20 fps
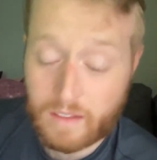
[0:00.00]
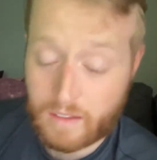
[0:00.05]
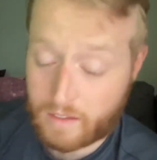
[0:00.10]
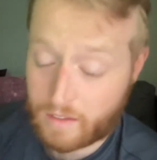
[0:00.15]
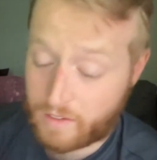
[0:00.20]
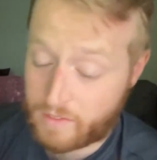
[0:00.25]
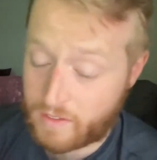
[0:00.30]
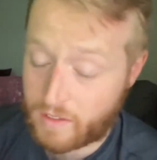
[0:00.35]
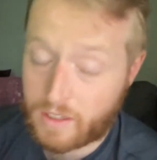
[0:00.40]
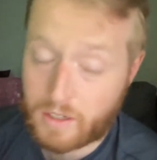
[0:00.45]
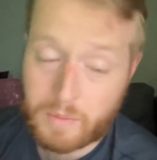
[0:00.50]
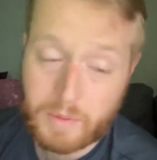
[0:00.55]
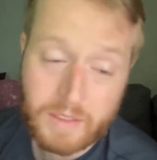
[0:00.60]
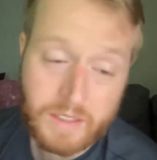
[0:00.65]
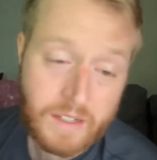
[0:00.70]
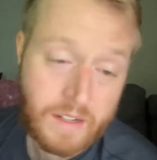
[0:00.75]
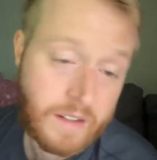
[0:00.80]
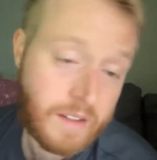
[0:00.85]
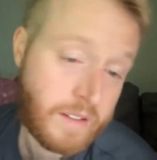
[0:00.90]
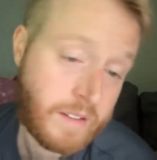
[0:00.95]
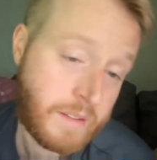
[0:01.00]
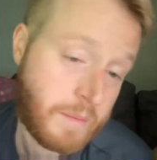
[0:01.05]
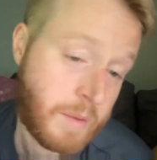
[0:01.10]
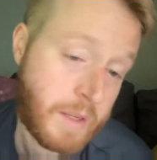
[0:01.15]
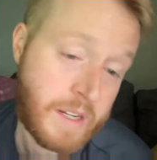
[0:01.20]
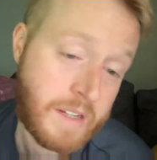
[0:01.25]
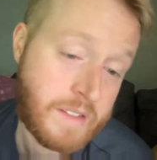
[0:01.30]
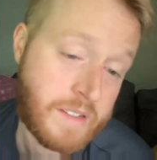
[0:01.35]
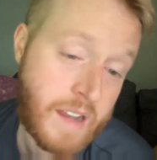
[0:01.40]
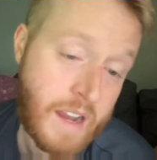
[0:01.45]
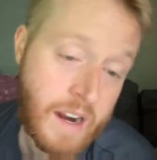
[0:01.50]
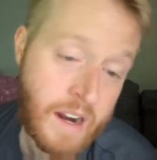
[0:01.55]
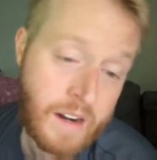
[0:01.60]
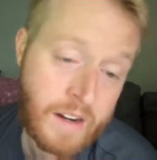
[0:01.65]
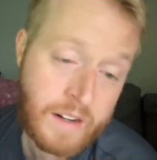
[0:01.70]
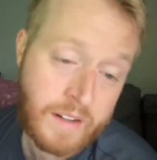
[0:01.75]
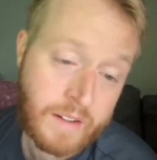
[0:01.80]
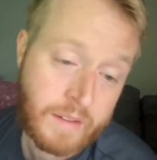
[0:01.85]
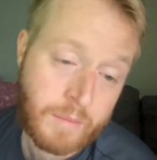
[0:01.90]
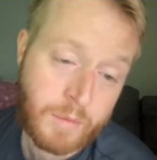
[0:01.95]
leaves a little bit to be
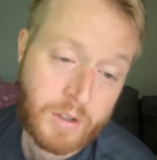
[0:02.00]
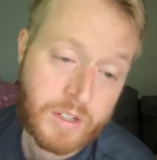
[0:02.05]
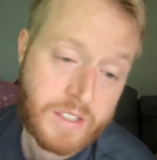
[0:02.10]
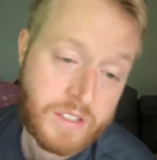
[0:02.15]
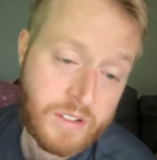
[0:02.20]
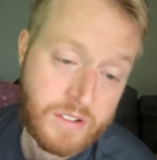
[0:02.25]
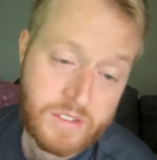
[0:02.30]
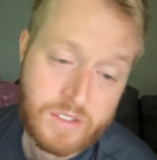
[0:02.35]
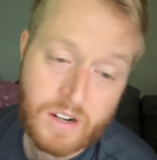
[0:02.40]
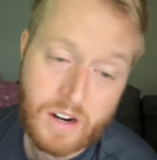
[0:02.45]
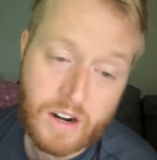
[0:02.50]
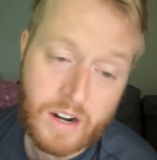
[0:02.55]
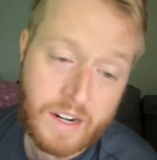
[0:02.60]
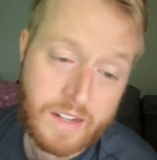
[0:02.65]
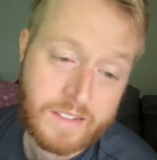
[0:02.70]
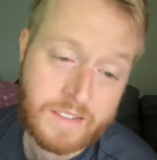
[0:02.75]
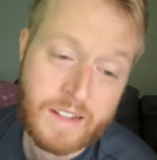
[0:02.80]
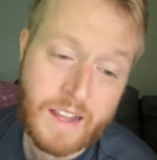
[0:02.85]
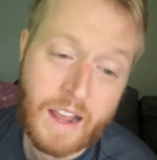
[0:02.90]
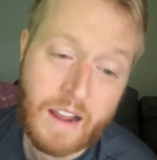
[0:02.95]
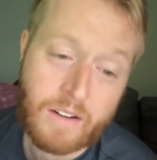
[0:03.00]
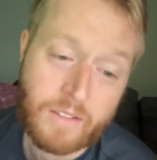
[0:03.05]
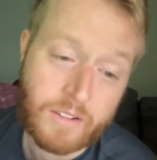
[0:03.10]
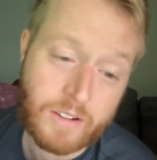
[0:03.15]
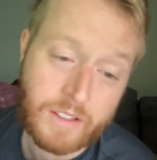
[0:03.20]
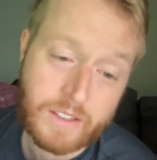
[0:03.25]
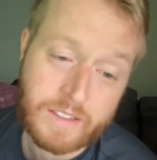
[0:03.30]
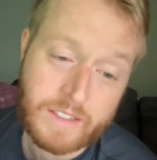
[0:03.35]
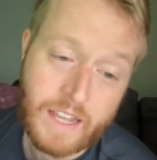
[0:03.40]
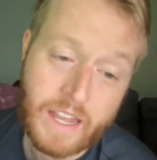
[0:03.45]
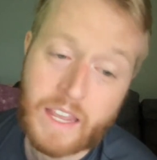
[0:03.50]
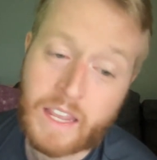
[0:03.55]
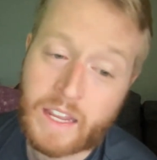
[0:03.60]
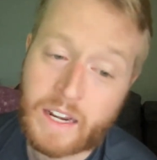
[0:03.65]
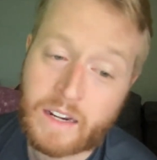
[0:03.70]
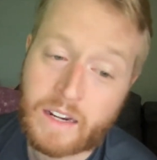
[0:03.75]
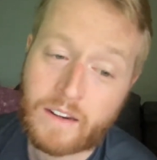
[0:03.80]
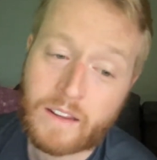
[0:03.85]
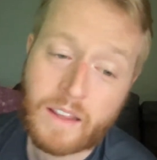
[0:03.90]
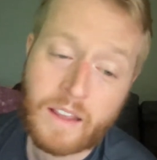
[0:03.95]
desired, and Maurizio Sarri has not really
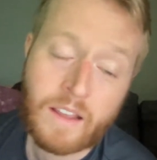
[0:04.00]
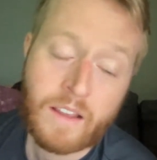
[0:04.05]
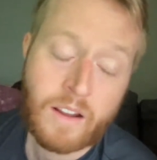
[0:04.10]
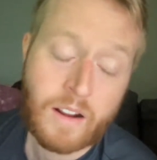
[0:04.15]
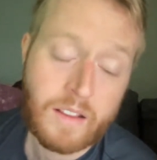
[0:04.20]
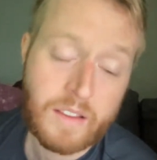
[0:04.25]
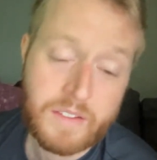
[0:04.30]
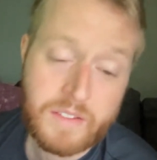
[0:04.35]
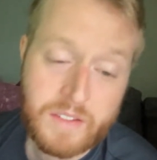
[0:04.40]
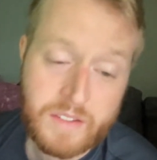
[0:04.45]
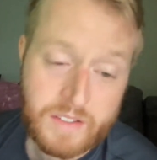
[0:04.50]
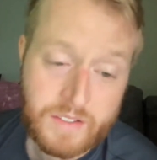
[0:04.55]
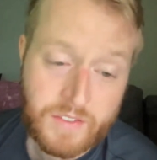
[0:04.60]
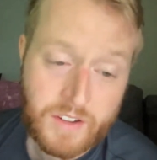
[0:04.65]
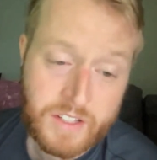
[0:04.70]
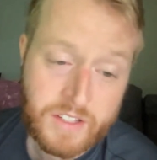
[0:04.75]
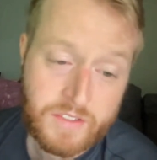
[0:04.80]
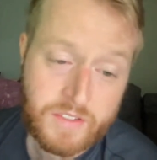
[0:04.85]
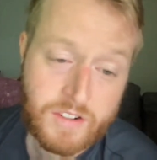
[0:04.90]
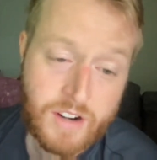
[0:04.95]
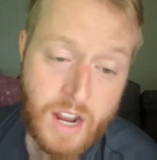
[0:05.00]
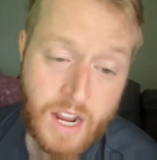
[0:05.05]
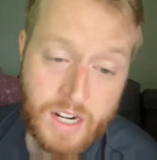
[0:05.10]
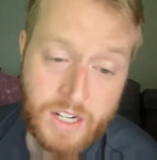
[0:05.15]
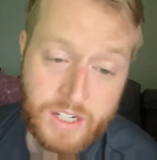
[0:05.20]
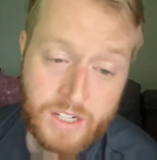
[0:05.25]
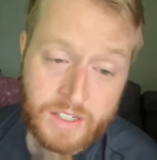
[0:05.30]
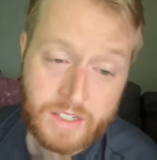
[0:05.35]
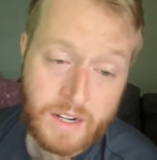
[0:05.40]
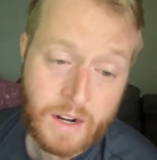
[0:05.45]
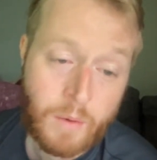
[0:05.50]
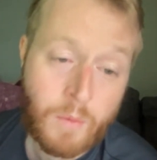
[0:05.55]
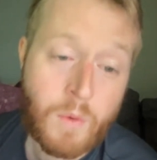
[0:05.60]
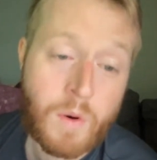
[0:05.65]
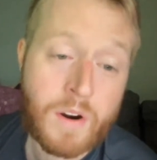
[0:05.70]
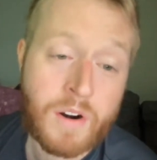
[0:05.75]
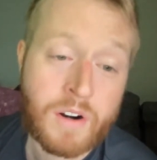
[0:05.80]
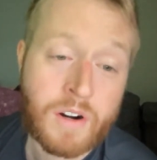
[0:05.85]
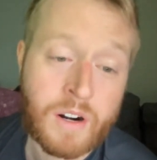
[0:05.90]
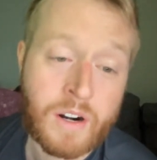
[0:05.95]
taken at least his defensive strategies, and I
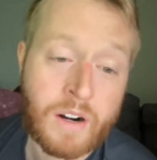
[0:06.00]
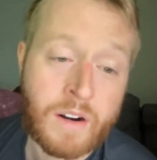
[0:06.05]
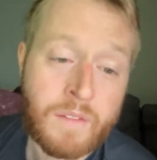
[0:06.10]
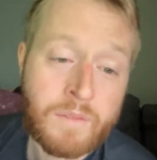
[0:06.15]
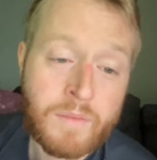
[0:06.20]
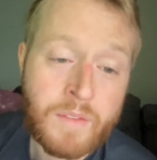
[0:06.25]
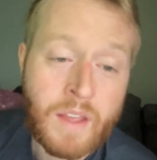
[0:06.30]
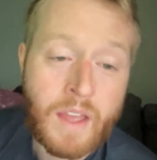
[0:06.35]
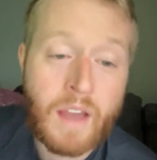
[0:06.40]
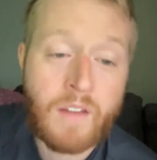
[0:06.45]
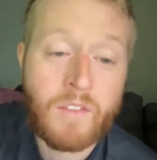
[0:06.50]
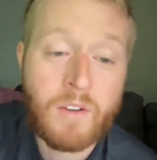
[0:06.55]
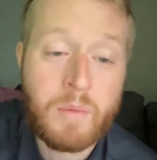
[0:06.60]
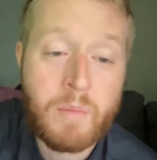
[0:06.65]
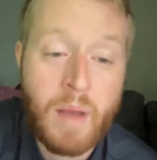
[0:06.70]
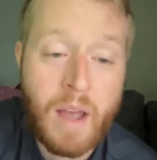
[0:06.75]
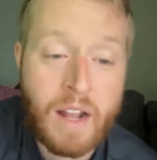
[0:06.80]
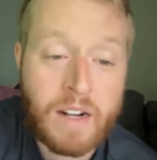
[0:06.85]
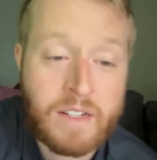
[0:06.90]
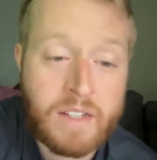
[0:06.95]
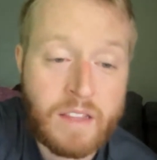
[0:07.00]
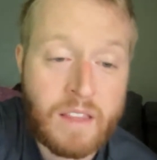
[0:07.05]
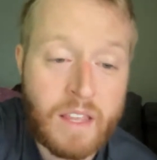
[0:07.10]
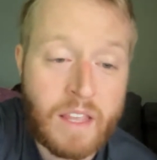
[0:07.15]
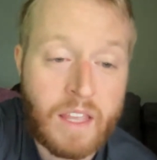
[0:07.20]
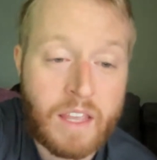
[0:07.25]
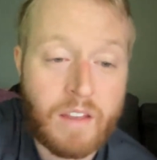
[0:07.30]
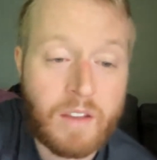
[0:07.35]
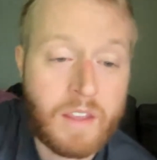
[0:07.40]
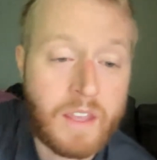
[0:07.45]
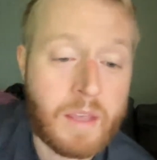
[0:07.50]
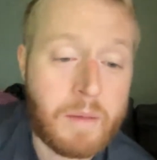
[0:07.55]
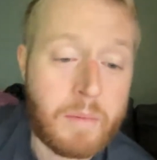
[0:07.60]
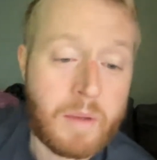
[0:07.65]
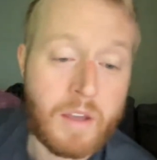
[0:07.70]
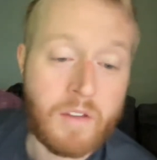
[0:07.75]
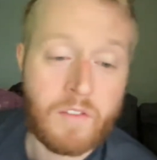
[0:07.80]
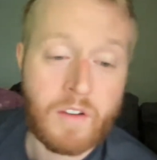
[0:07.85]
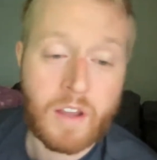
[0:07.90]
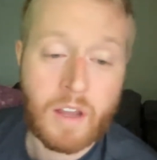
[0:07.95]
wonder every match that they
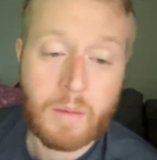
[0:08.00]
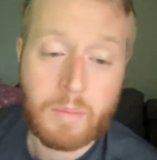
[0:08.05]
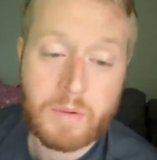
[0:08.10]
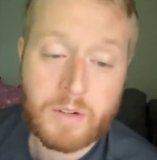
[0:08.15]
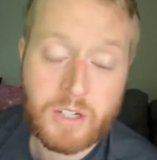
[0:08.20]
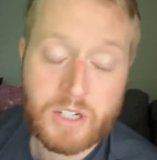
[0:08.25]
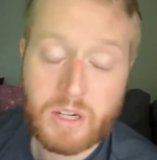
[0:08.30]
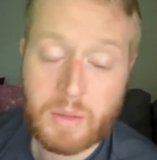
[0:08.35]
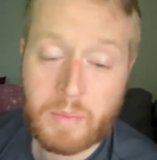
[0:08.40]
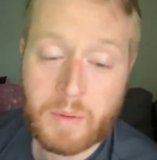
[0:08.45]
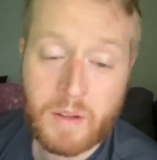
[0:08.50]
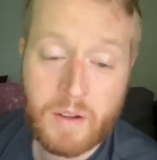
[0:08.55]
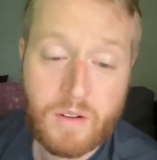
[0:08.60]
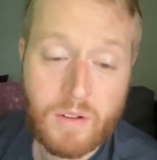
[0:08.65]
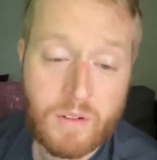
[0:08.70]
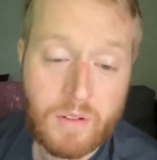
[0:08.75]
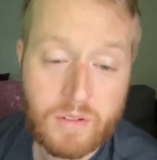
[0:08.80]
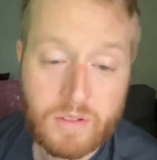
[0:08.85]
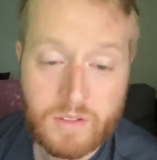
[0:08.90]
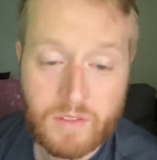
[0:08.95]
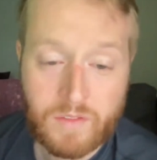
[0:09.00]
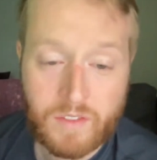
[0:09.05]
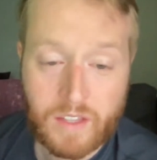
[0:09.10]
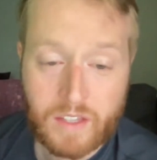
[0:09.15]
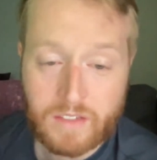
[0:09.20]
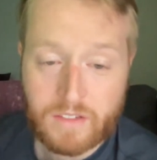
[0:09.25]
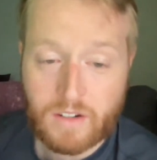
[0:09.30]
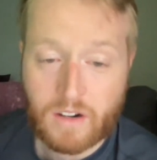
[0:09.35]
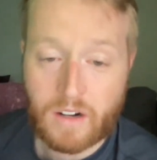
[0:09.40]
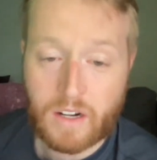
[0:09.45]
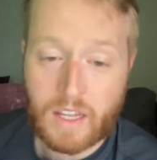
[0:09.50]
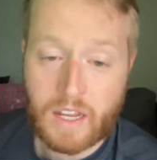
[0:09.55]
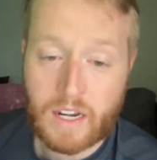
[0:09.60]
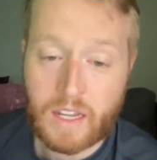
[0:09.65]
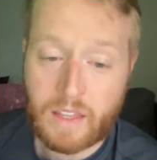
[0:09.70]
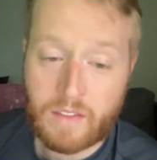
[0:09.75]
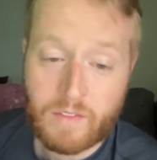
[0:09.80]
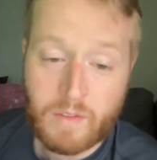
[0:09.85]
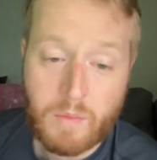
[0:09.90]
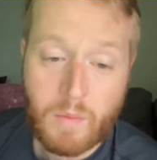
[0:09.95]
keep giving up and shipping goals if they start
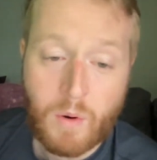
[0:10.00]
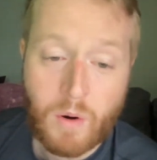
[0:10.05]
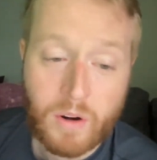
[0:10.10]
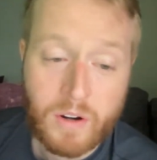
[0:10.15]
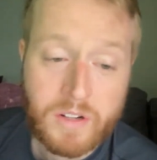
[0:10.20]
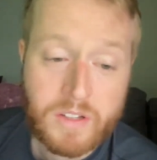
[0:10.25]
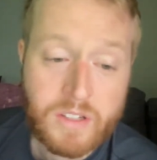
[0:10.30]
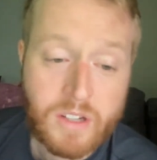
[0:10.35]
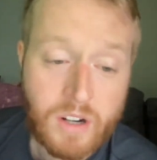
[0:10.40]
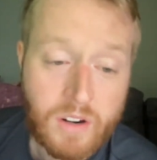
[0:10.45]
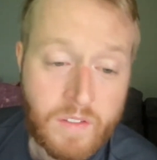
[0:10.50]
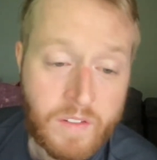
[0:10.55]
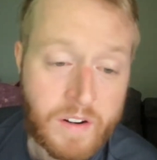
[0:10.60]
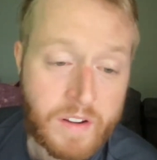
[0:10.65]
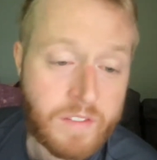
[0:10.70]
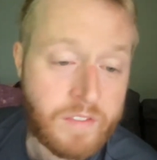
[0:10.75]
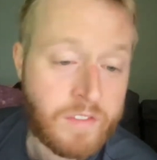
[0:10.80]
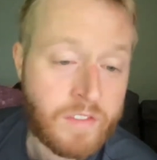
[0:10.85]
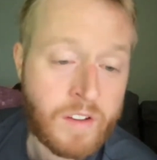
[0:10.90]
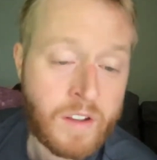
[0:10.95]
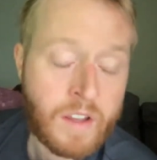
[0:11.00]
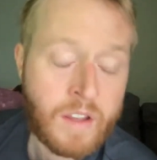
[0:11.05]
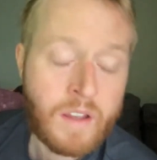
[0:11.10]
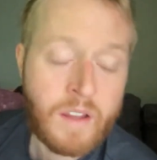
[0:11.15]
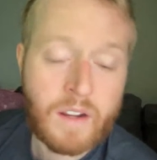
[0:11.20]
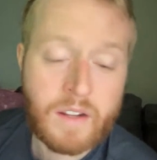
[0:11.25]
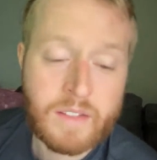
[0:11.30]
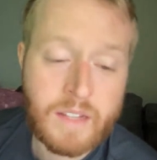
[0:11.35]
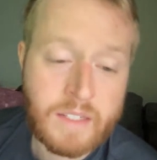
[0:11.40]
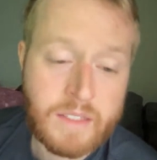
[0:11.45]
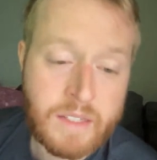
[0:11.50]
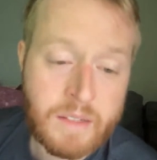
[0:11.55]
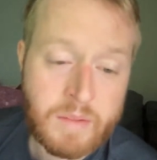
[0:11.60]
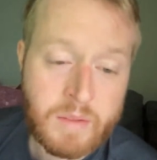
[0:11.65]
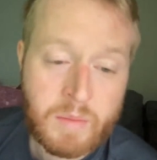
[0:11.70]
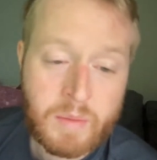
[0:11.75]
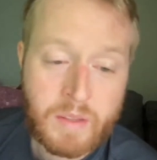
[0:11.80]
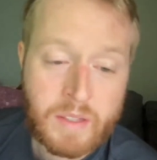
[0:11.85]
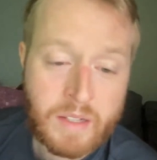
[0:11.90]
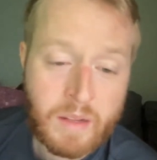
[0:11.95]
getting even more conservative, because that
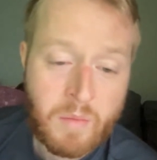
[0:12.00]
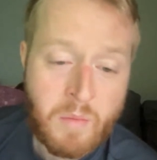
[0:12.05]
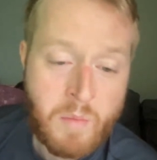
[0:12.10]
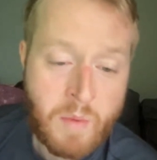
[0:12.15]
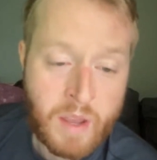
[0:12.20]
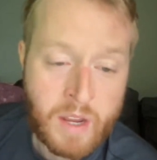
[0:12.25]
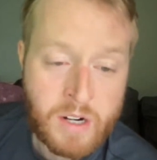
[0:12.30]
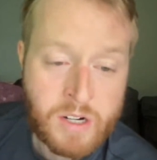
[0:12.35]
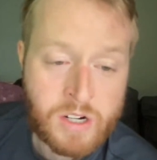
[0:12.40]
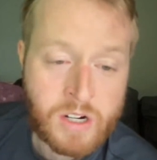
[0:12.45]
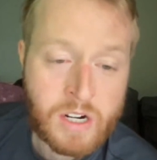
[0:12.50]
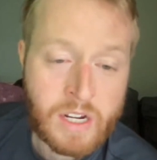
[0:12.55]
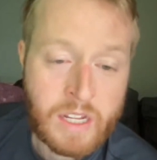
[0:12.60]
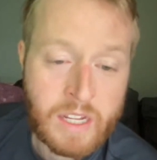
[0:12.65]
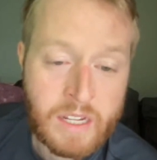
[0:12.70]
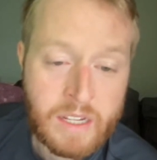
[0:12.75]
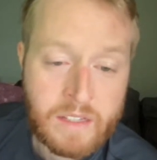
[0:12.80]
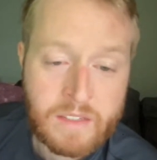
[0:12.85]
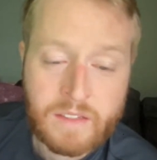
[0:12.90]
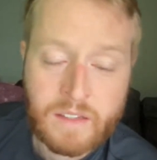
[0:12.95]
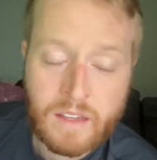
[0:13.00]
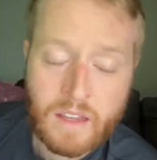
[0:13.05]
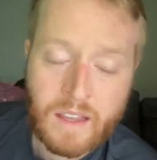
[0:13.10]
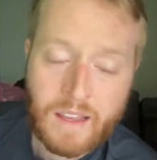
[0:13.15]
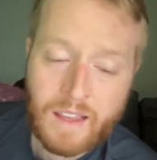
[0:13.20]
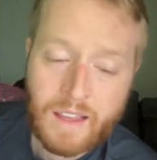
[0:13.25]
seems to be the type of manager he is.